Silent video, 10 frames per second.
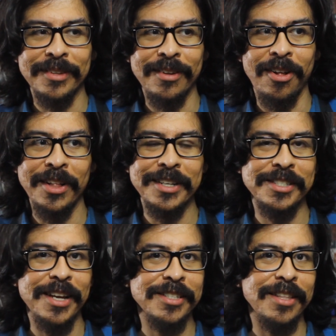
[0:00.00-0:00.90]
all I can
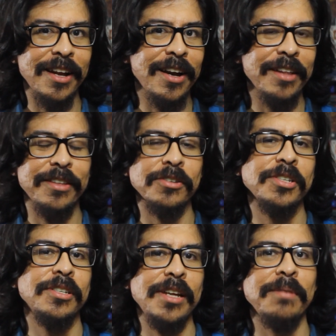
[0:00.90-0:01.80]
say is thank God there's
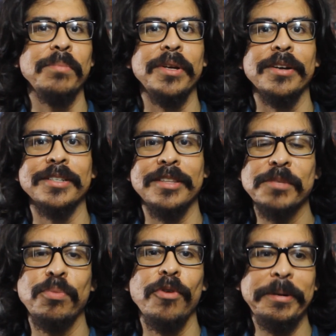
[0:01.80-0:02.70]
Steam, because at
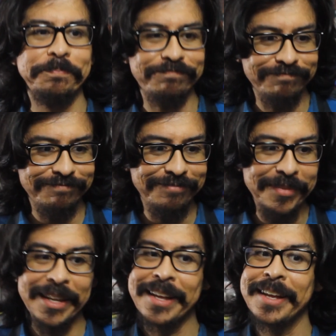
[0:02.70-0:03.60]
this point,
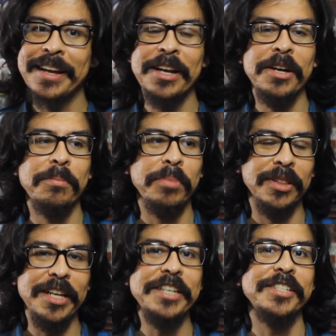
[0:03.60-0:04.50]

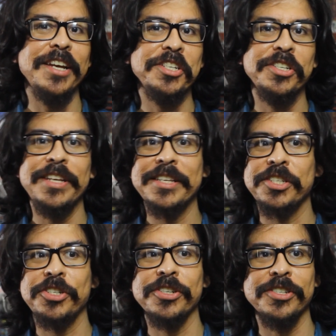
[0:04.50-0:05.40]
PlayStation
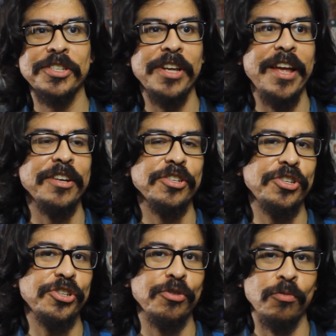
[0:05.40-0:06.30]
is just saying,
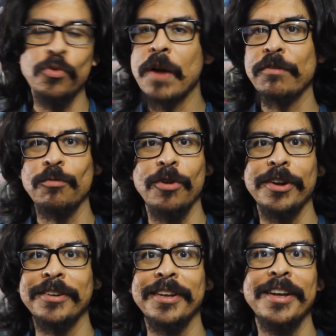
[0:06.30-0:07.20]
screw
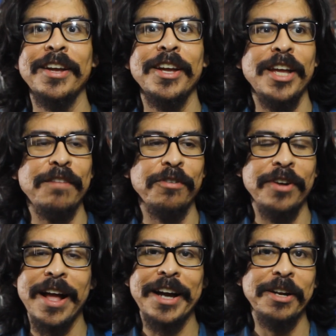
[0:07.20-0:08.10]
everyone. If you're
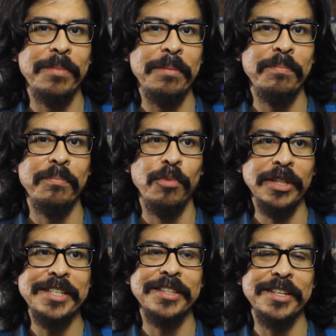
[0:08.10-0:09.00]
not going to be
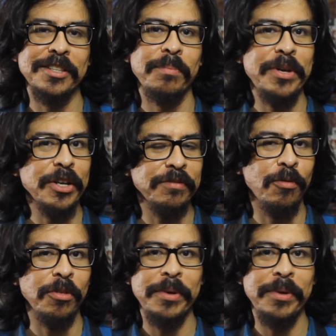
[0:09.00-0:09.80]
releasing things on the PS4 or the